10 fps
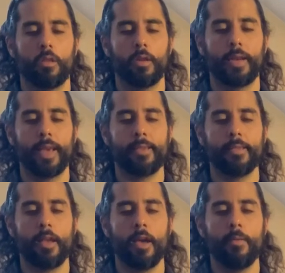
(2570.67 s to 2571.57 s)
Next
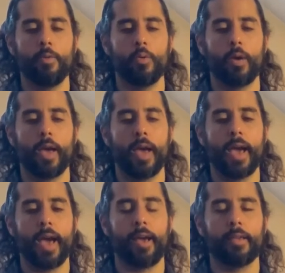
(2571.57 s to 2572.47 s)
time you
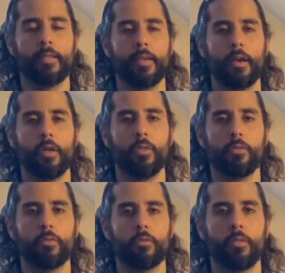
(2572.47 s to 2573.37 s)
exhale
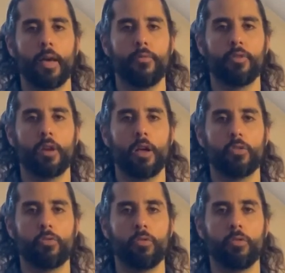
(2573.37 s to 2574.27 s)
through your left
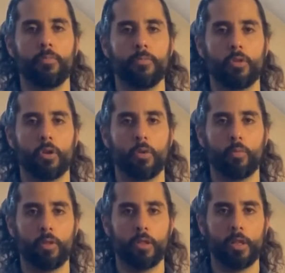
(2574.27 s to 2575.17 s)
nostril, you're going to
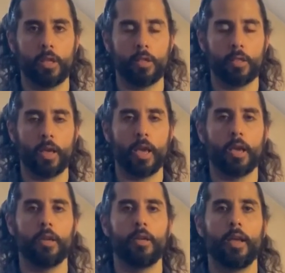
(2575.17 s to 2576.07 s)
release the
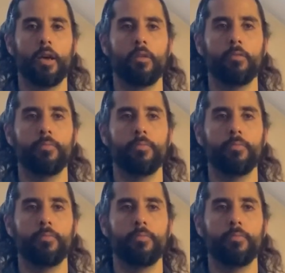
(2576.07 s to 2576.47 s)
hand down.